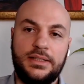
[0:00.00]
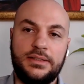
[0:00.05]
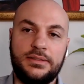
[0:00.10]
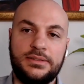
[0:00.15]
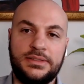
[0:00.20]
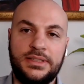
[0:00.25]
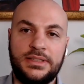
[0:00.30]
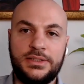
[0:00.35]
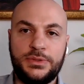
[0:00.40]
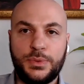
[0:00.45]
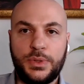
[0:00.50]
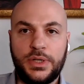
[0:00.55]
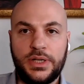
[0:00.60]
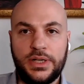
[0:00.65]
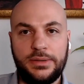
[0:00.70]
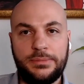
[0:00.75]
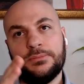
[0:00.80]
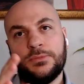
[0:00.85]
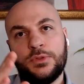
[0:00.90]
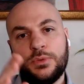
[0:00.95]
And that's
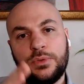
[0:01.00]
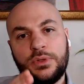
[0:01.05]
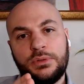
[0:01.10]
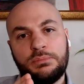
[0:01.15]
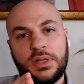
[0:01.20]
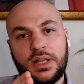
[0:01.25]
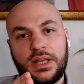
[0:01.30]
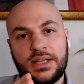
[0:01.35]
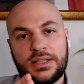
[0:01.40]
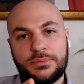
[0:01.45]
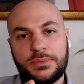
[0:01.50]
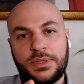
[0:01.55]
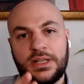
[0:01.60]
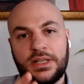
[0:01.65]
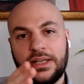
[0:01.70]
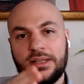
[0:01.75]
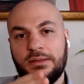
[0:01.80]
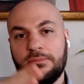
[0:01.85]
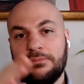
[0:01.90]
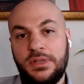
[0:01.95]
why doing plasma and